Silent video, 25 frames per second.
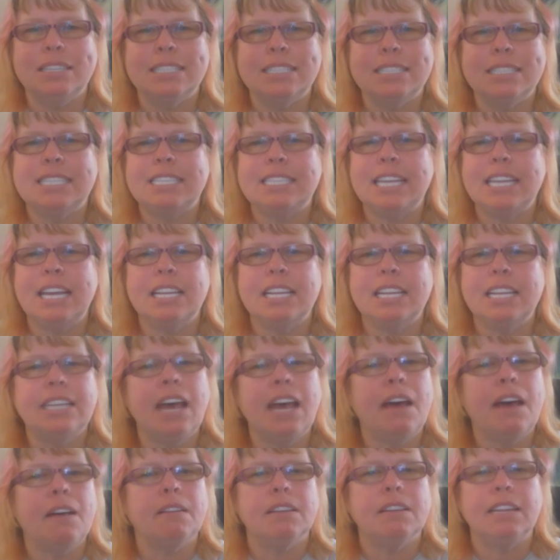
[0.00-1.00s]
stands
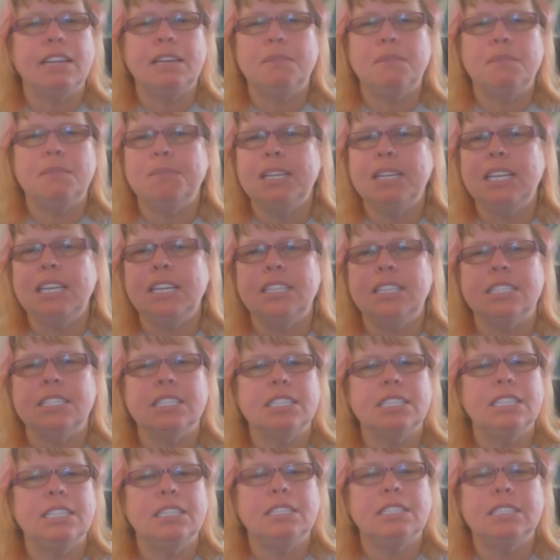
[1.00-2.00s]
out, it
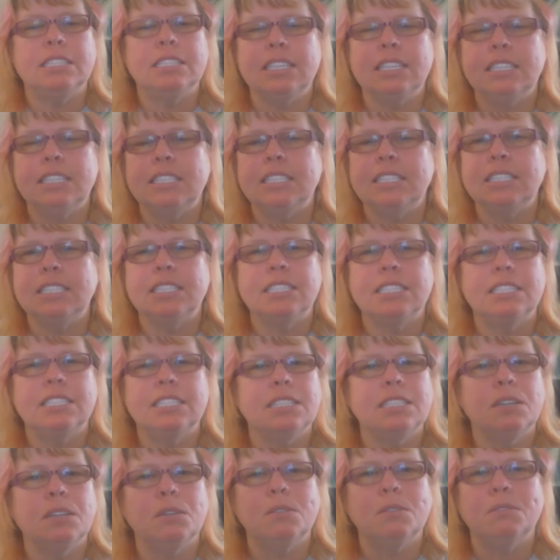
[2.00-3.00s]
blinks, it's
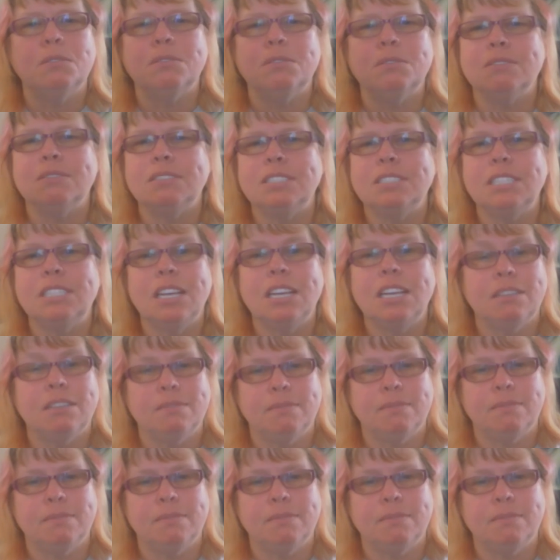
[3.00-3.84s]
just so, yeah.